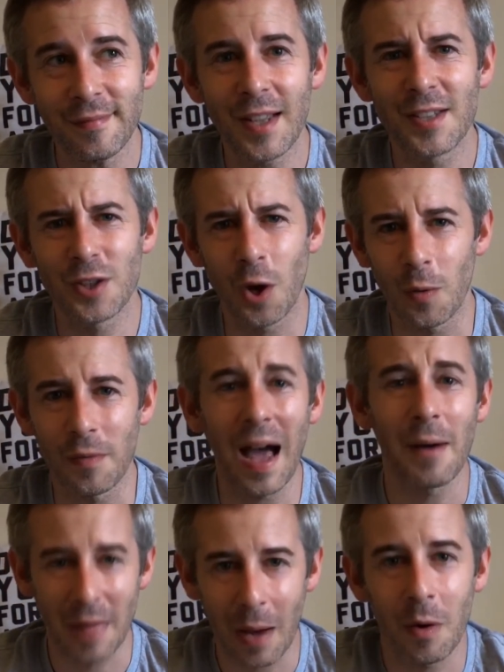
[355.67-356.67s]
So
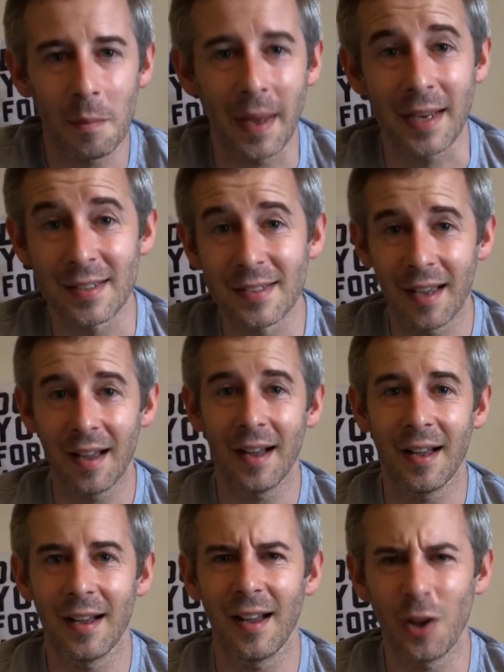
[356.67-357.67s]
that, that one makes
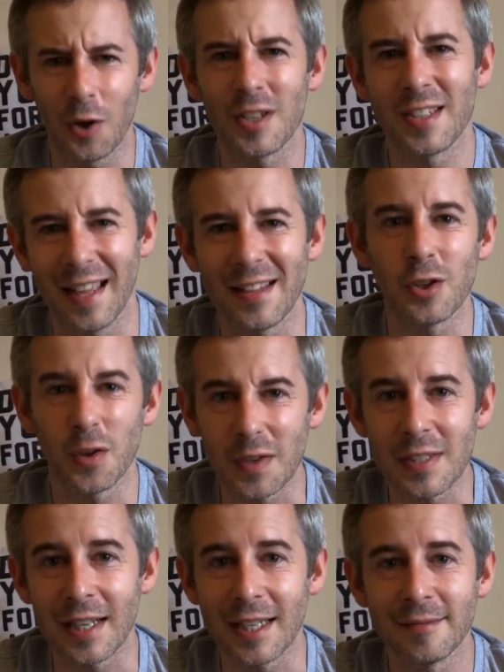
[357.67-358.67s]
uh, a lot of sense,
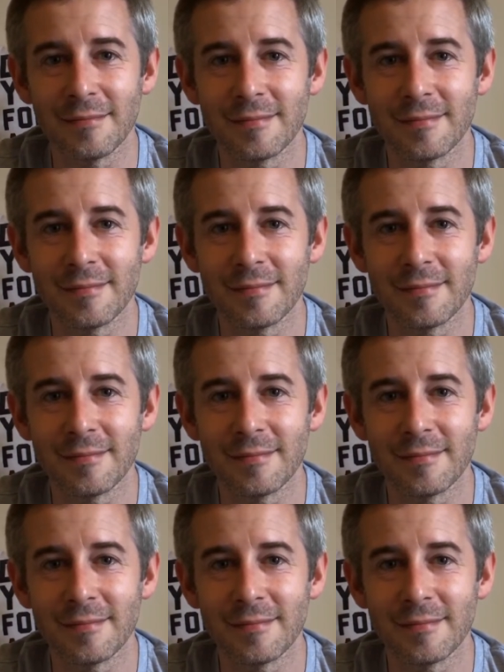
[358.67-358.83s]
obviously.